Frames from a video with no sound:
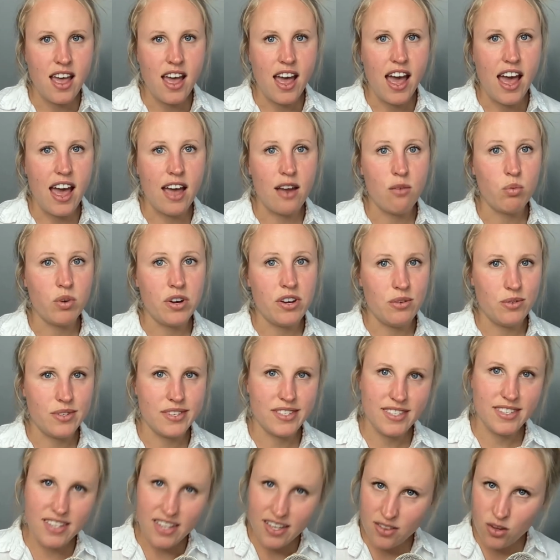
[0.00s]
And when you
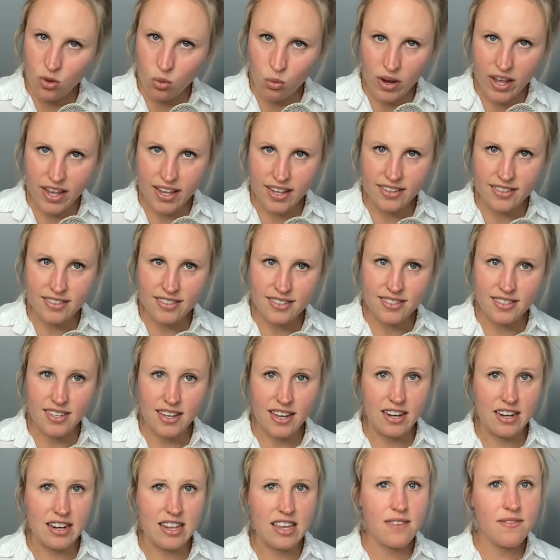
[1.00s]
see the wins,
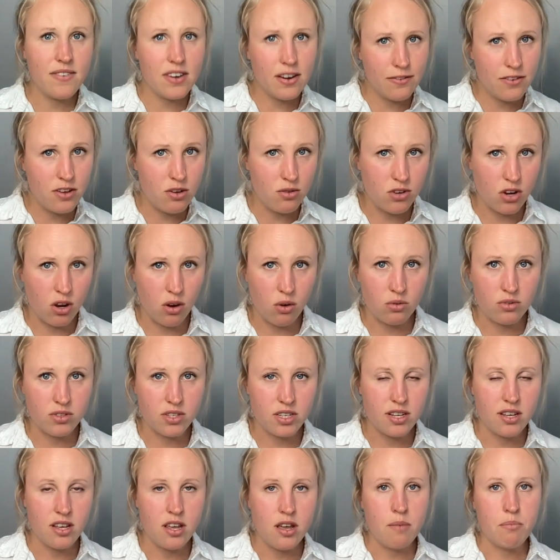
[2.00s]
and even if you don't,
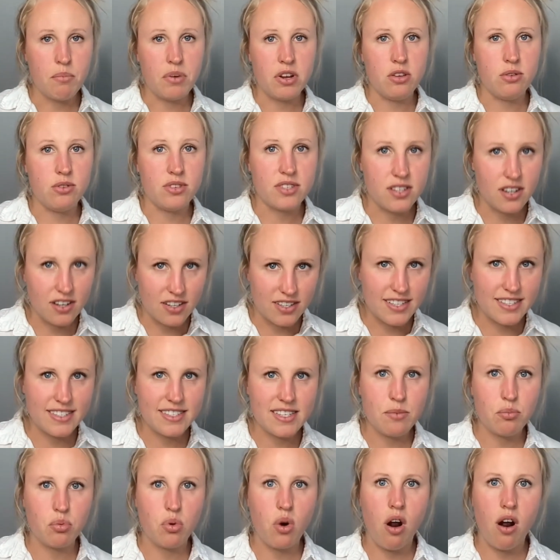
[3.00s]
but you start to
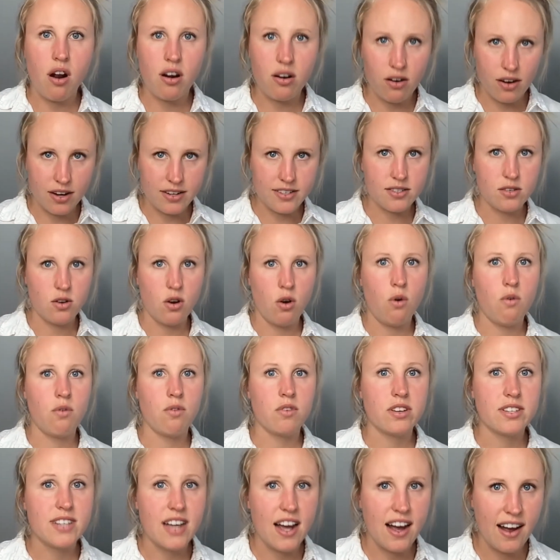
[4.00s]
see progress
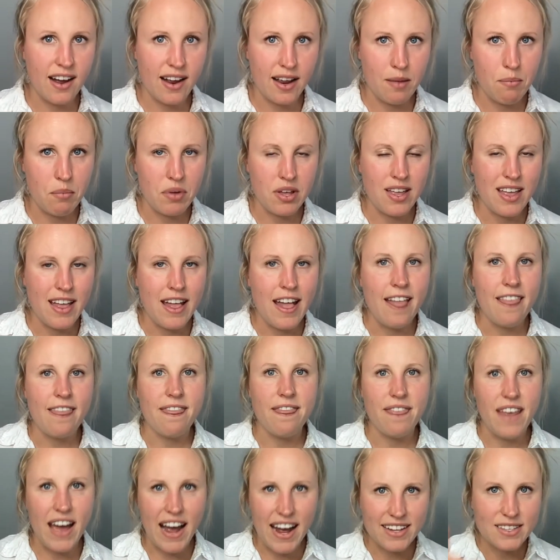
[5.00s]
over time,
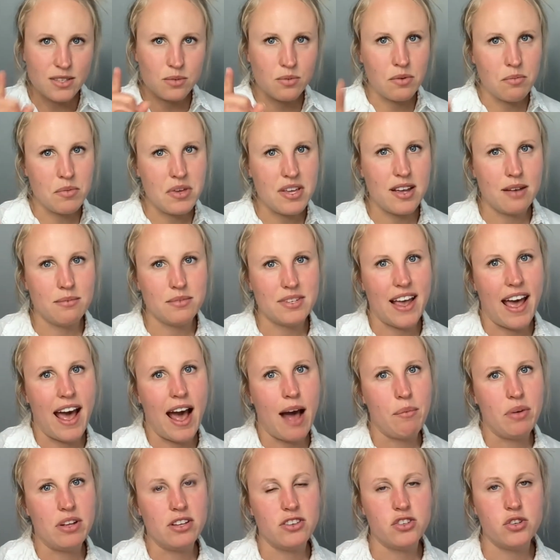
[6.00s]
that's when it becomes a
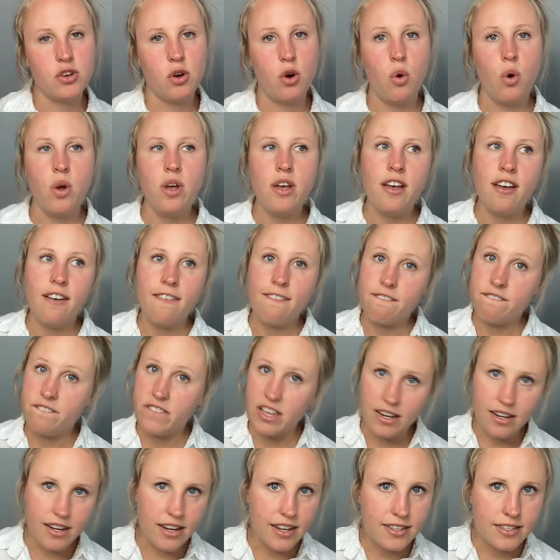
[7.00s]
habit. So
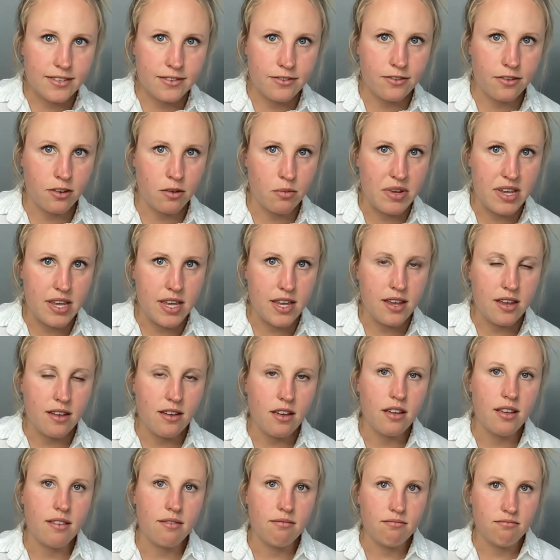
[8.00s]
fitness for me,
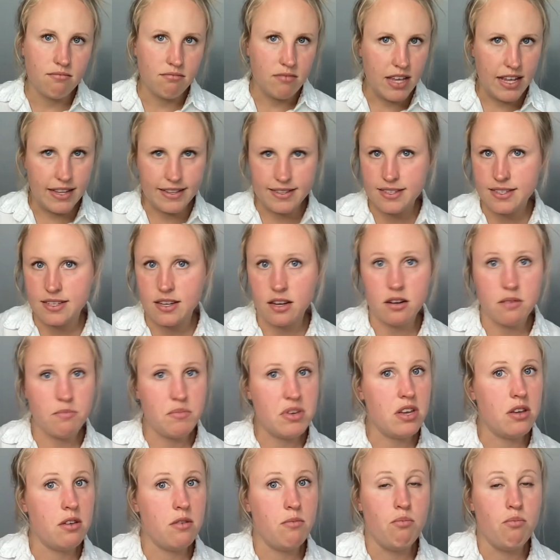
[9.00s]
it's going to be